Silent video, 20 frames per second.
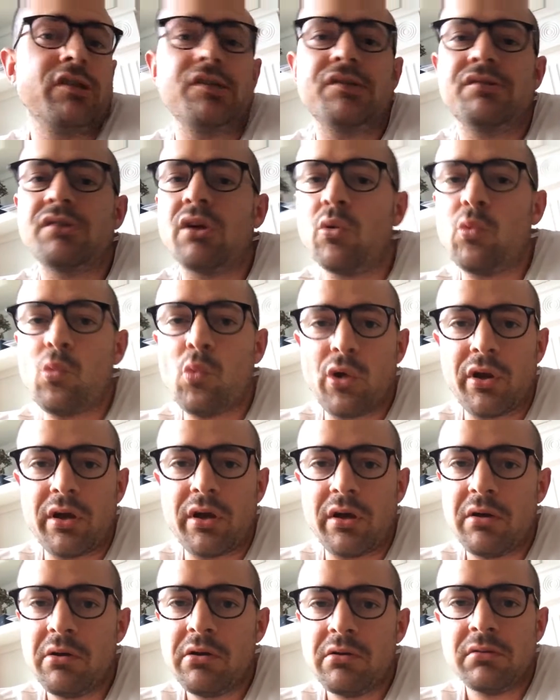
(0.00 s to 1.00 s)
just don't want
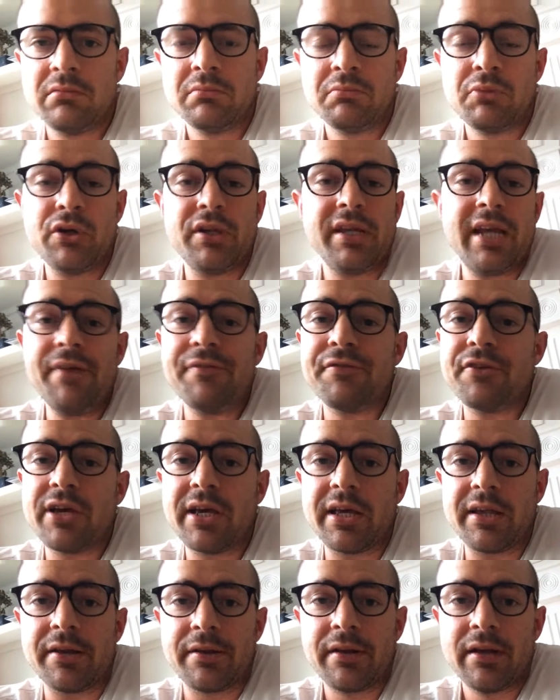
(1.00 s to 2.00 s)
to put the effort
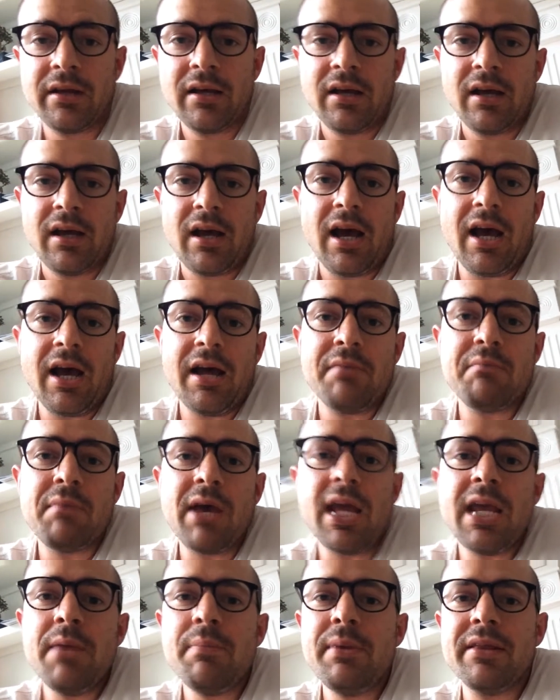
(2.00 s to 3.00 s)
in. And
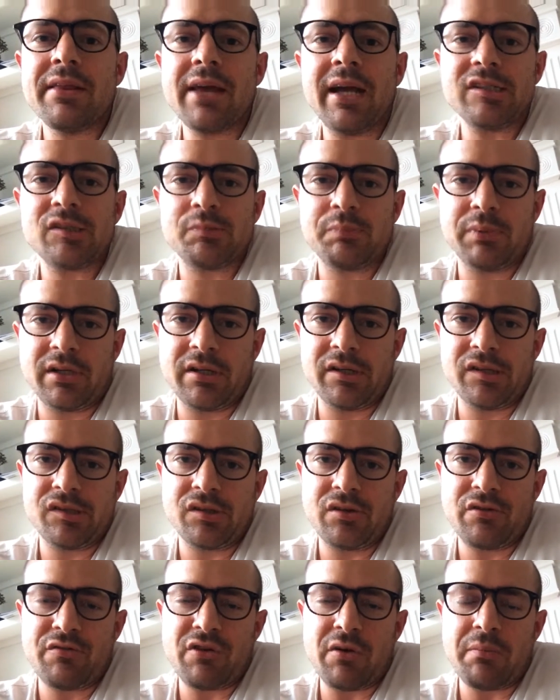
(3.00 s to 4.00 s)
maybe that's because
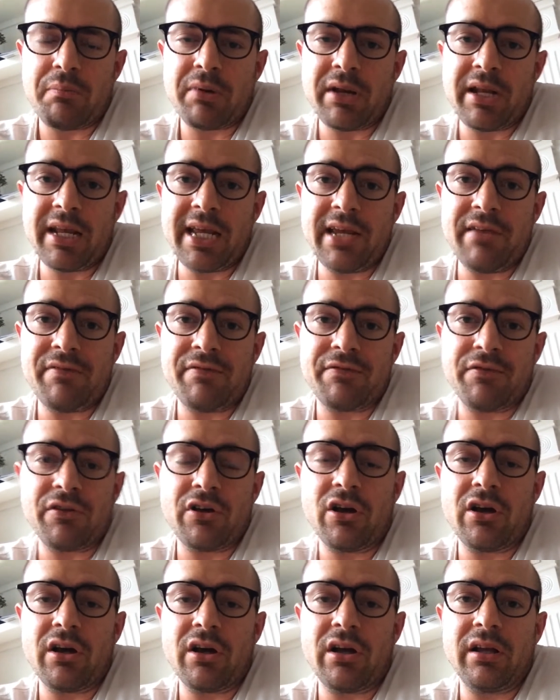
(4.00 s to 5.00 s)
of a belief
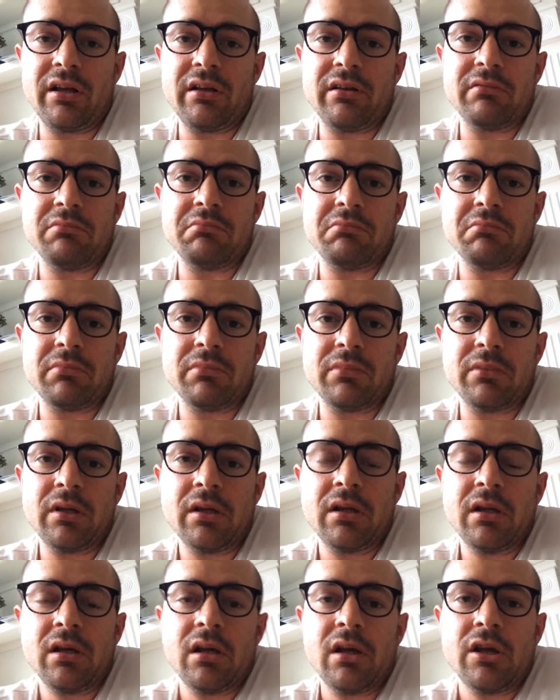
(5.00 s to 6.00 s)
that
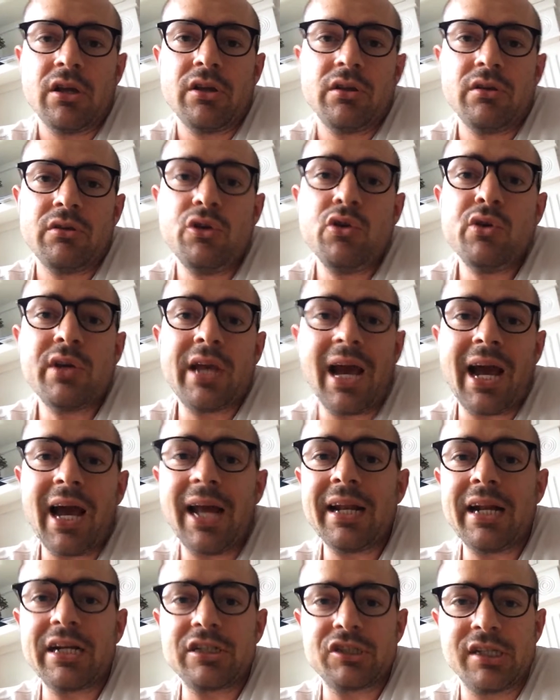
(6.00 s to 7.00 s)
you
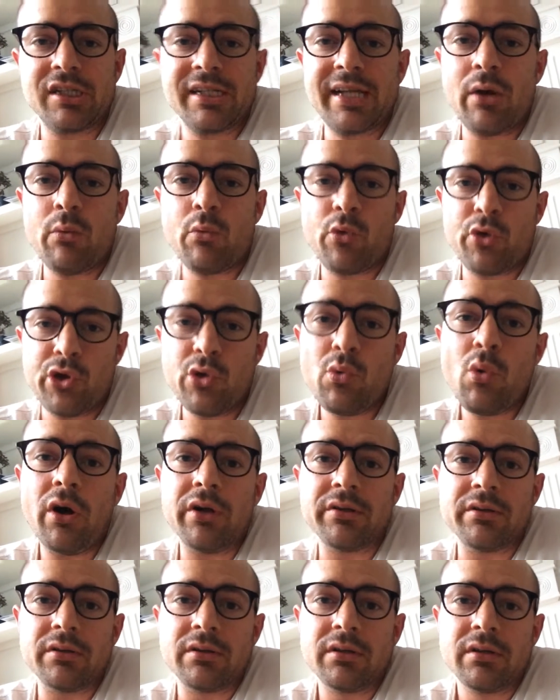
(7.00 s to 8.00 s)
can't actually get what you
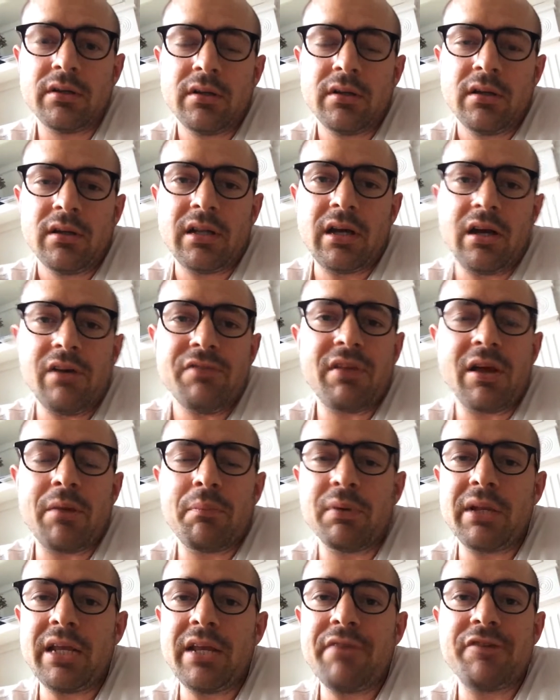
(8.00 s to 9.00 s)
want. Now, if that
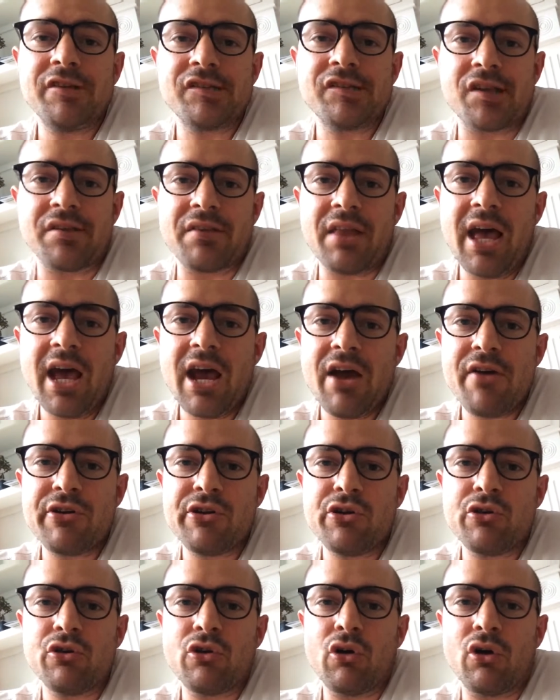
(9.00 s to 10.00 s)
belief isn't there and
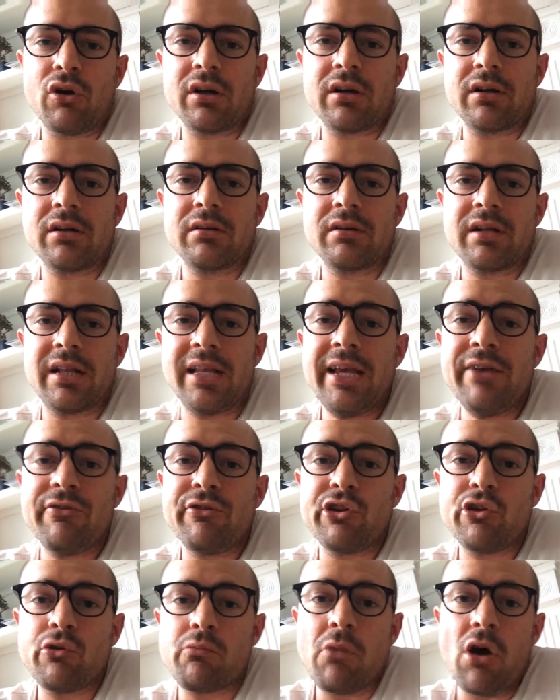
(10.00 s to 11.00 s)
you're not clear
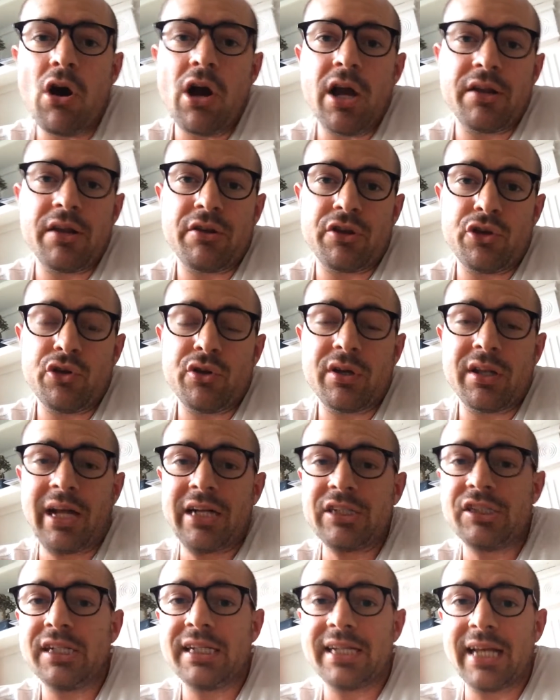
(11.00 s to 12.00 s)
in your mind that you can
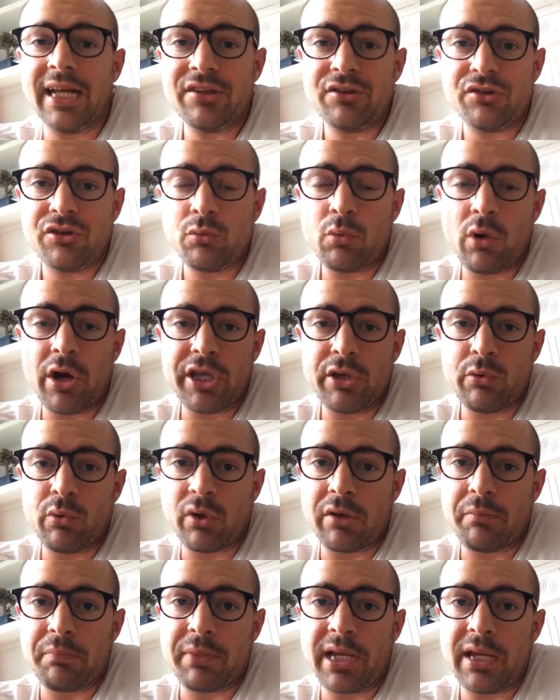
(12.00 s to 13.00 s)
actually get to where you want
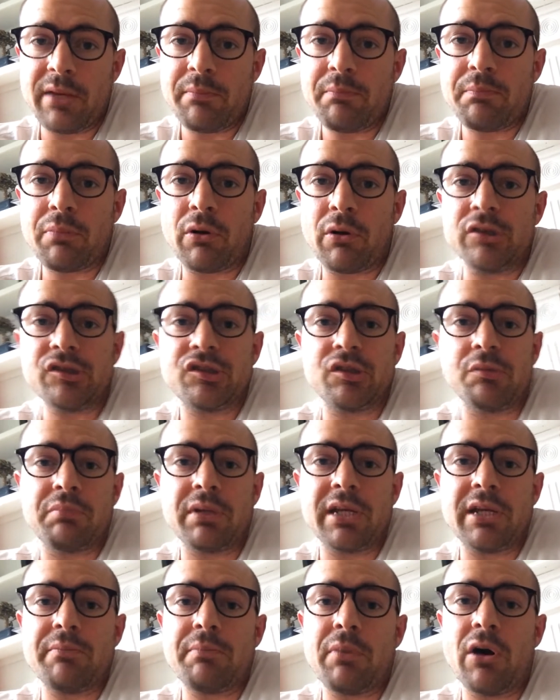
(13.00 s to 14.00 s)
to be,
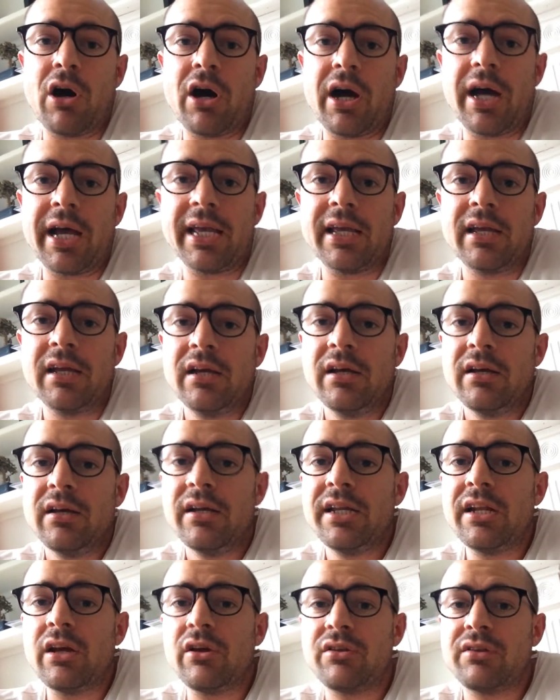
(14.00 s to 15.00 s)
possibly by,
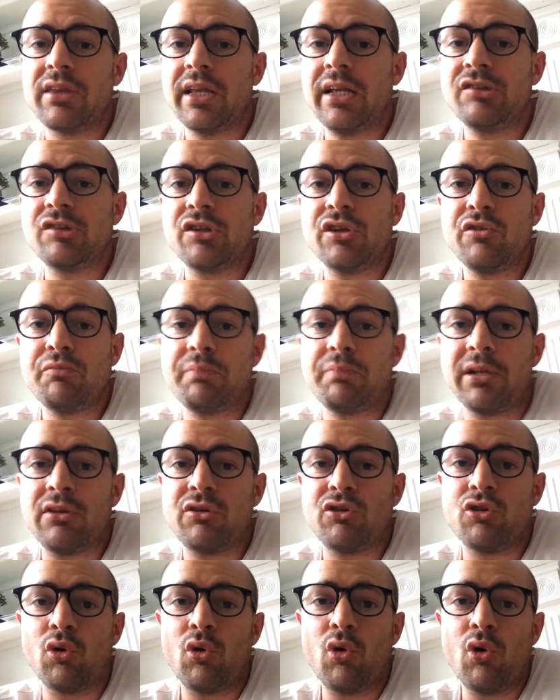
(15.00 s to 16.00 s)
you know, things that you've been
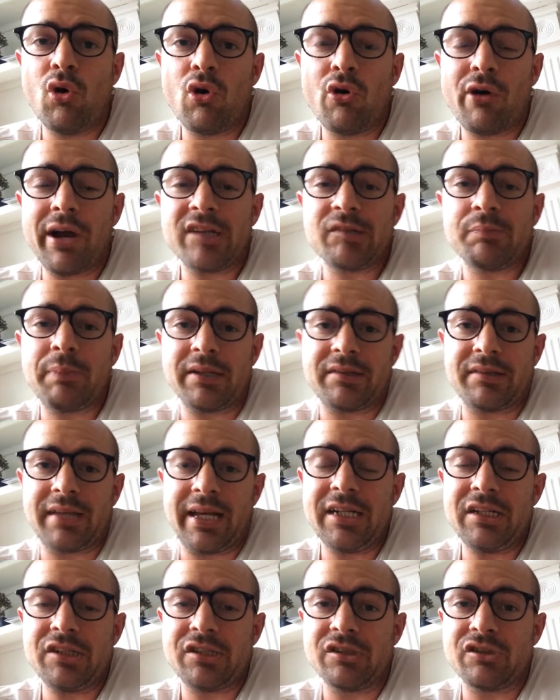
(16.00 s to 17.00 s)
taught or
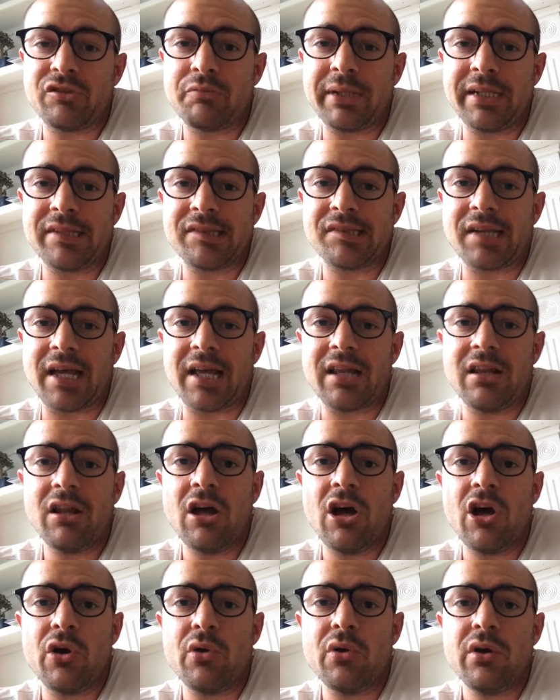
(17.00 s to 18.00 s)
expectations have been set
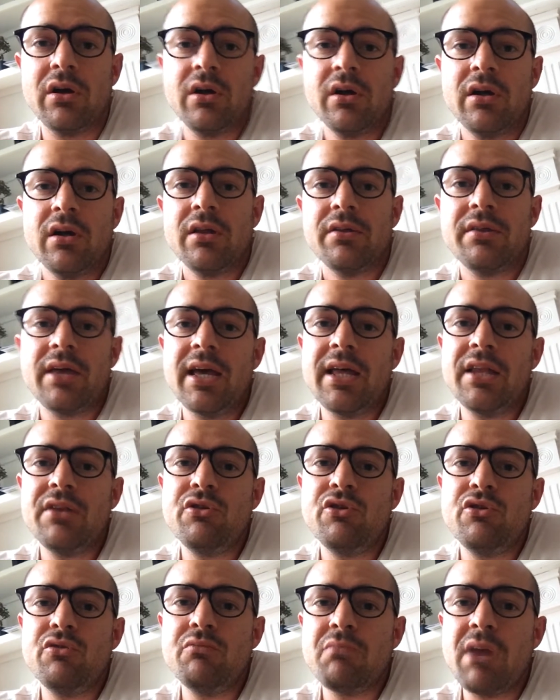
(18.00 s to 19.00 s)
low, then
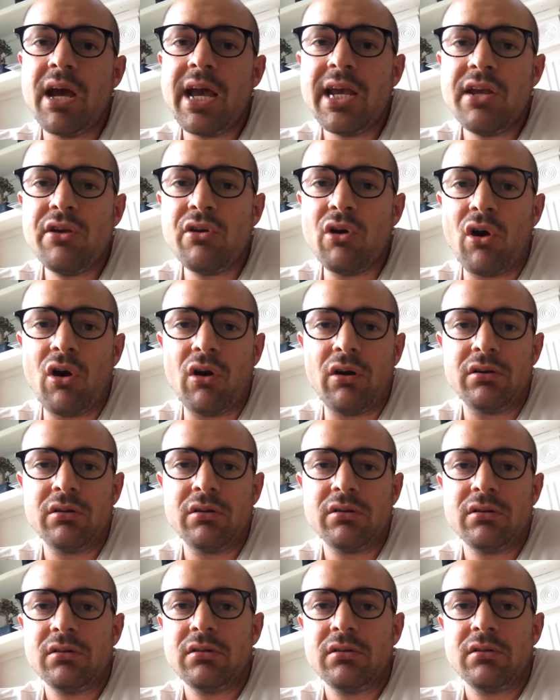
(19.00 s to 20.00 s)
you may not
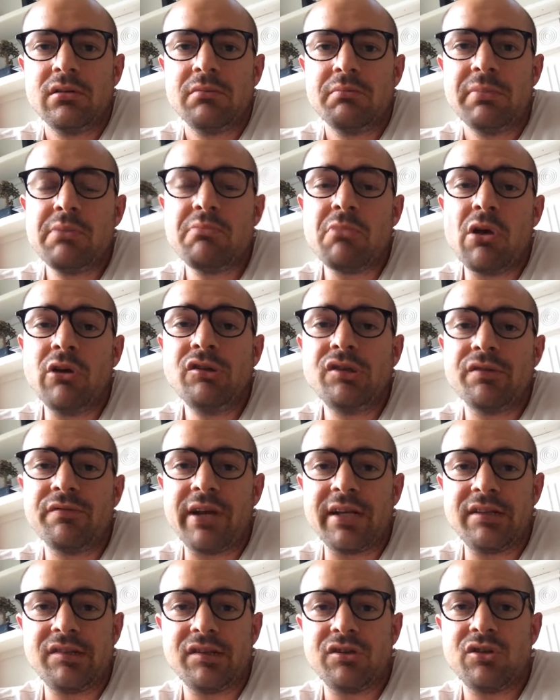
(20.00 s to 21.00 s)
be
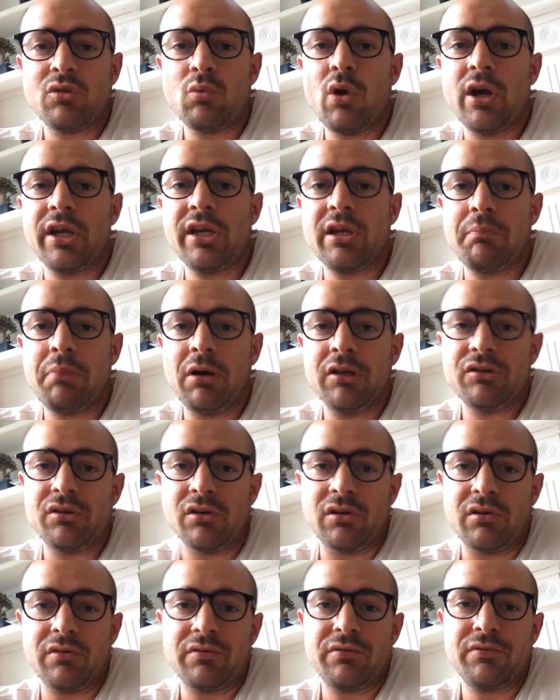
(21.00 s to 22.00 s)
motivated to work your butt
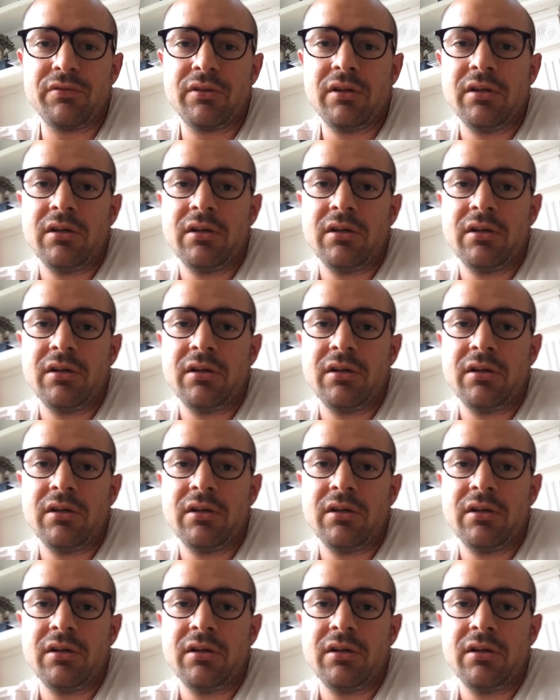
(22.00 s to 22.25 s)
off.